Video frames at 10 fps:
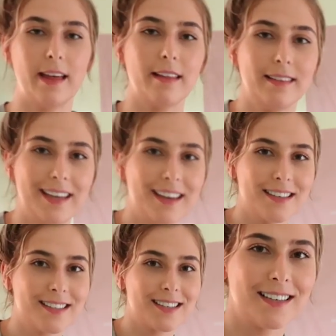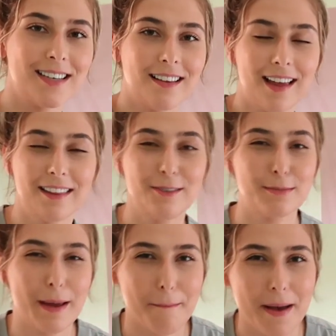at least until I lose
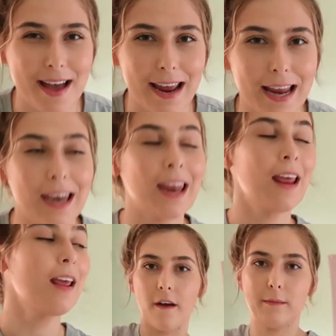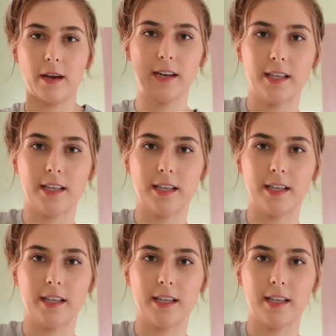my mind. Follow me on